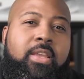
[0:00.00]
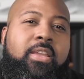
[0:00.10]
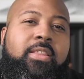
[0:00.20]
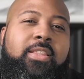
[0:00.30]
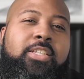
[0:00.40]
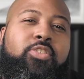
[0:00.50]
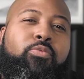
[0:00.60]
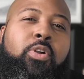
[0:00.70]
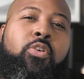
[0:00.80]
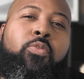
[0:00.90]
This
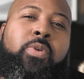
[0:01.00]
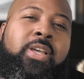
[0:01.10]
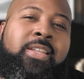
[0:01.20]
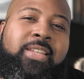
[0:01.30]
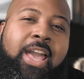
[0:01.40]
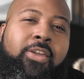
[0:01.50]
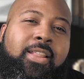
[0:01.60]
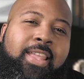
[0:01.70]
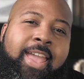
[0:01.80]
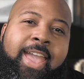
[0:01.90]
role will
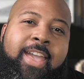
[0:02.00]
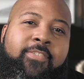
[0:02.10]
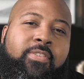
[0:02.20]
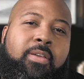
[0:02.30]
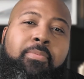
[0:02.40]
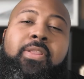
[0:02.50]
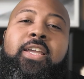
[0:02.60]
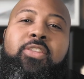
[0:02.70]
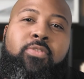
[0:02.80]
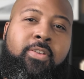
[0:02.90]
undoubtedly have a
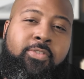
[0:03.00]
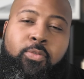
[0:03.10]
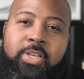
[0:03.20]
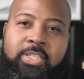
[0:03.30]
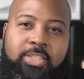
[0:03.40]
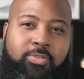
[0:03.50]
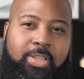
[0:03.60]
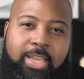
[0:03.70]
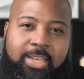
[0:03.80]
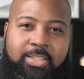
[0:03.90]
plethora of questions
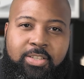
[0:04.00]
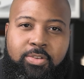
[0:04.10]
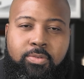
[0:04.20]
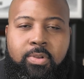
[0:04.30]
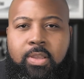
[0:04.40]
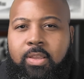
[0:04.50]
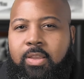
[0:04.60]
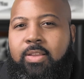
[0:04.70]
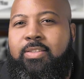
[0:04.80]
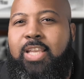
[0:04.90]
related to,
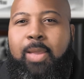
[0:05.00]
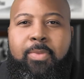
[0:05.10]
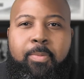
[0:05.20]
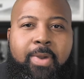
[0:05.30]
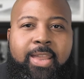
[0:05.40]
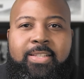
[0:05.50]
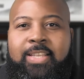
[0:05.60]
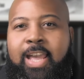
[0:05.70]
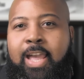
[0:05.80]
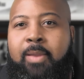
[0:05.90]
tell me about a
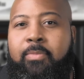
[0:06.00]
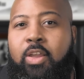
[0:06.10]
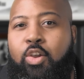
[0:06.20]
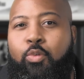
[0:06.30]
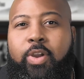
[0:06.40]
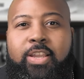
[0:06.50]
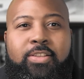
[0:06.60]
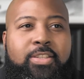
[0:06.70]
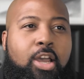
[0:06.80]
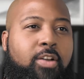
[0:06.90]
time where you
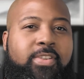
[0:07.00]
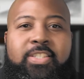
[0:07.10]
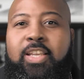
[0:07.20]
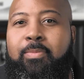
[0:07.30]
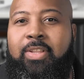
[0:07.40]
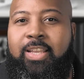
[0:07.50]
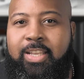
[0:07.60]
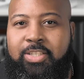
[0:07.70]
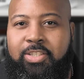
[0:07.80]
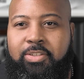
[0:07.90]
solved a similar
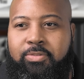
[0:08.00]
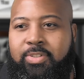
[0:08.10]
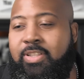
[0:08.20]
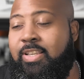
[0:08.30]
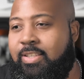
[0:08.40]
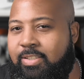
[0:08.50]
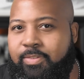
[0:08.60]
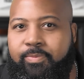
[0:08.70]
issue to this,